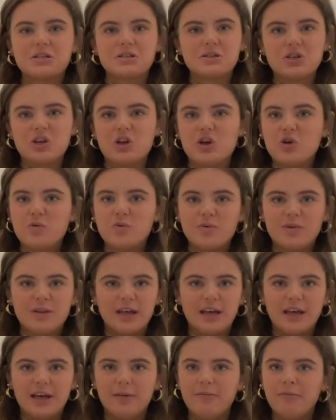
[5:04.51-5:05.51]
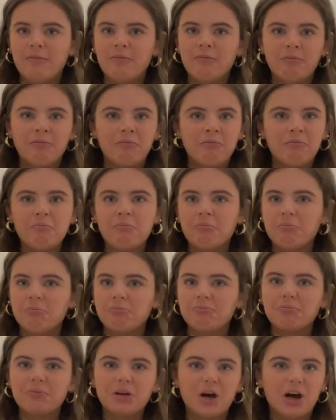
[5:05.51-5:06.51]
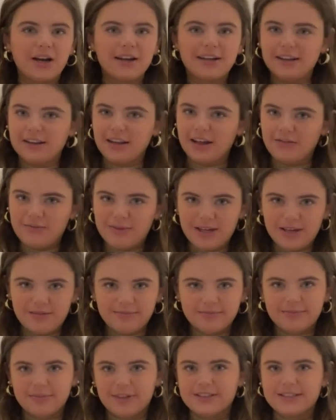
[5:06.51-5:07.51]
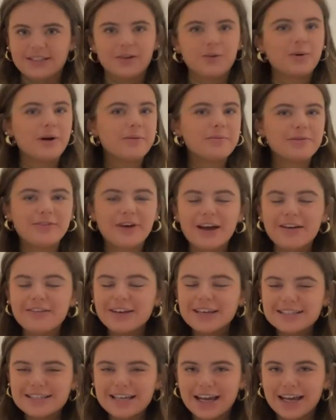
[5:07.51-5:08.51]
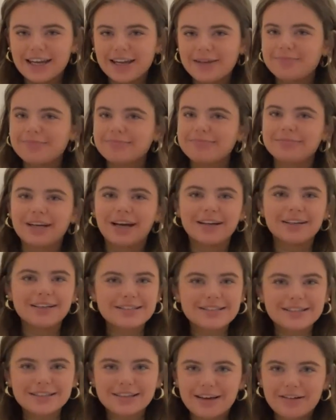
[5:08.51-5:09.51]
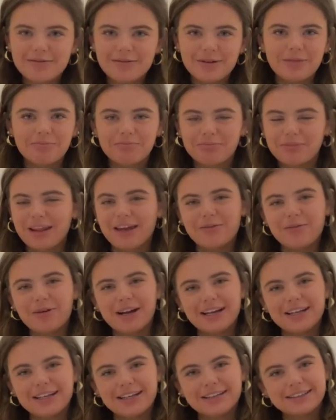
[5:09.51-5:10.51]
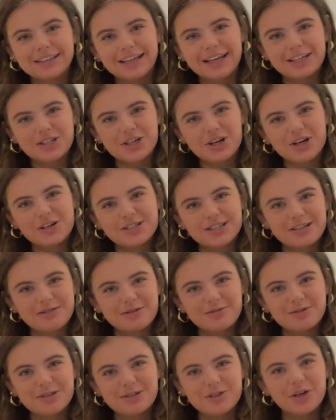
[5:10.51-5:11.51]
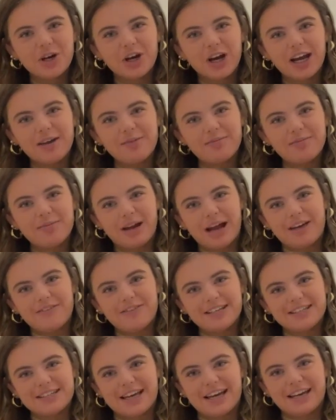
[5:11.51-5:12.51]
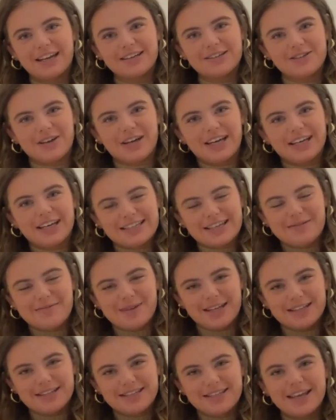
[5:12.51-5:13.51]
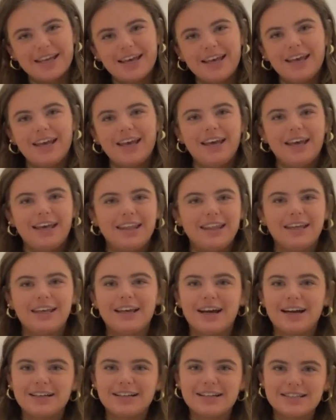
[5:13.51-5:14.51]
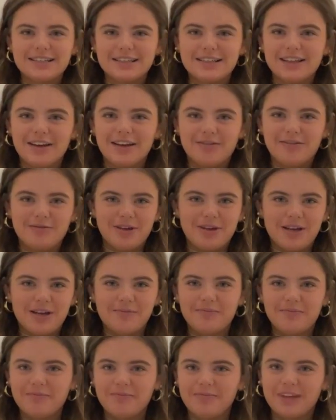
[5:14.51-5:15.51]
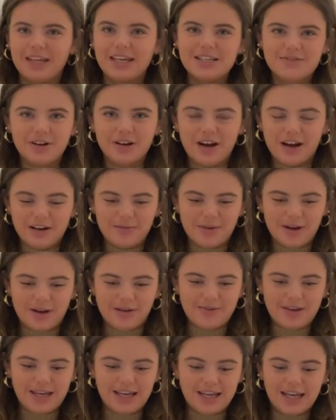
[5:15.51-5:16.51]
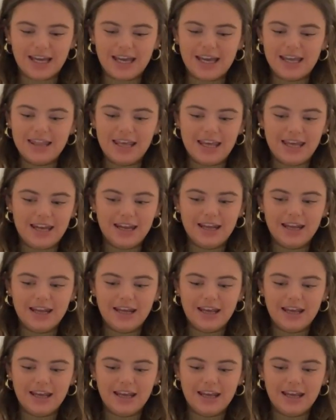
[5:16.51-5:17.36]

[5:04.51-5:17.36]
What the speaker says: assumed that God didn't love me. I was like, well, if I have anxiety, God doesn't love me. Everybody at church seems to be doing great, but I have anxiety, so I guess that means that God doesn't love me. He's forgotten about me. And then